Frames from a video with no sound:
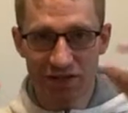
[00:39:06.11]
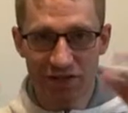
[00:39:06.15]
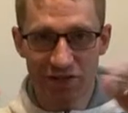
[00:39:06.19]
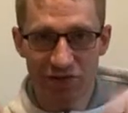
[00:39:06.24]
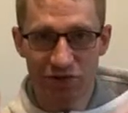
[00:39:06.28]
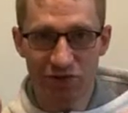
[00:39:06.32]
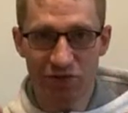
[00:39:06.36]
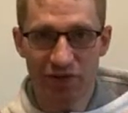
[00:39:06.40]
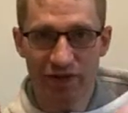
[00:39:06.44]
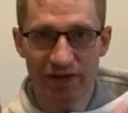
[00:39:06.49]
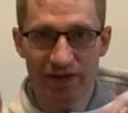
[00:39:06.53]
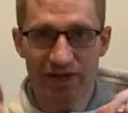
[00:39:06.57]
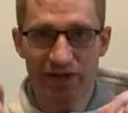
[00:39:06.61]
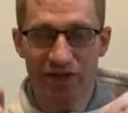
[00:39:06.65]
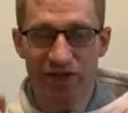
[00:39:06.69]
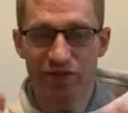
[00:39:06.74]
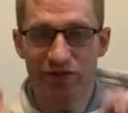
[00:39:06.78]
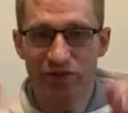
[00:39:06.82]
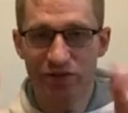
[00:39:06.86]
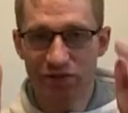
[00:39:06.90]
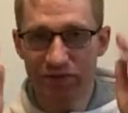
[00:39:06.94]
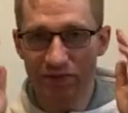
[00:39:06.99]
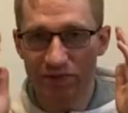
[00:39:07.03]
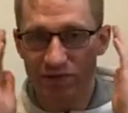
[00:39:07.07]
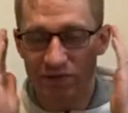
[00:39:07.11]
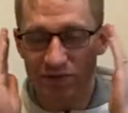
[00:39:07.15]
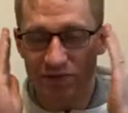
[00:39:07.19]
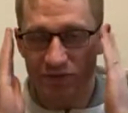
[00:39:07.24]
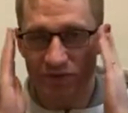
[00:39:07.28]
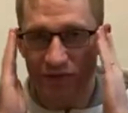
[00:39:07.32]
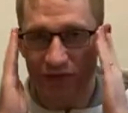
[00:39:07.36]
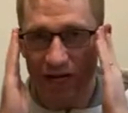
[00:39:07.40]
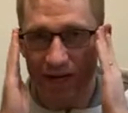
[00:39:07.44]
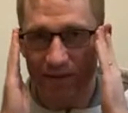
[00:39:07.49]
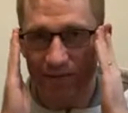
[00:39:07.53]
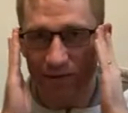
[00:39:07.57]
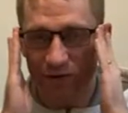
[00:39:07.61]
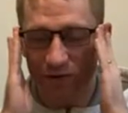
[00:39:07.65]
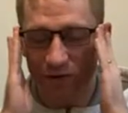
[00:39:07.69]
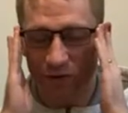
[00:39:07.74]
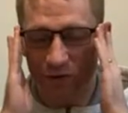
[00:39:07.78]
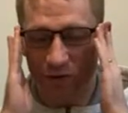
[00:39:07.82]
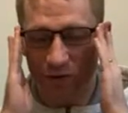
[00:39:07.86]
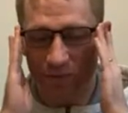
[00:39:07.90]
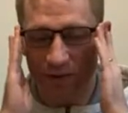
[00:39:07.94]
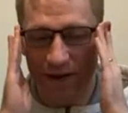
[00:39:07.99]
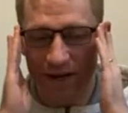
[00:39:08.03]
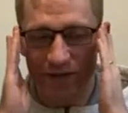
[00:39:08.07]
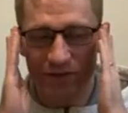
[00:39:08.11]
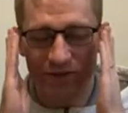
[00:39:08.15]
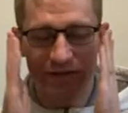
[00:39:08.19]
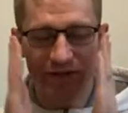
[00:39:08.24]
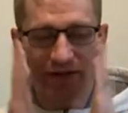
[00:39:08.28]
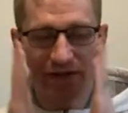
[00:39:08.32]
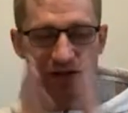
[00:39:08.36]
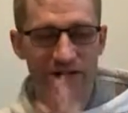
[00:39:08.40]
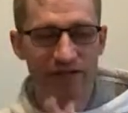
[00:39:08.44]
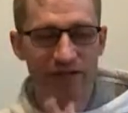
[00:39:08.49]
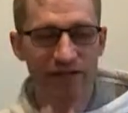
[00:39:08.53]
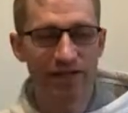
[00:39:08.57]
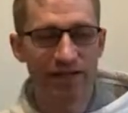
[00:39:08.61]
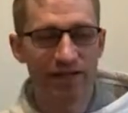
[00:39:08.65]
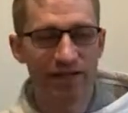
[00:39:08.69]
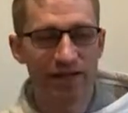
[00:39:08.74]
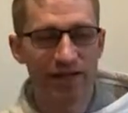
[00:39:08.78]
join the YouTube subscriber or Patreon.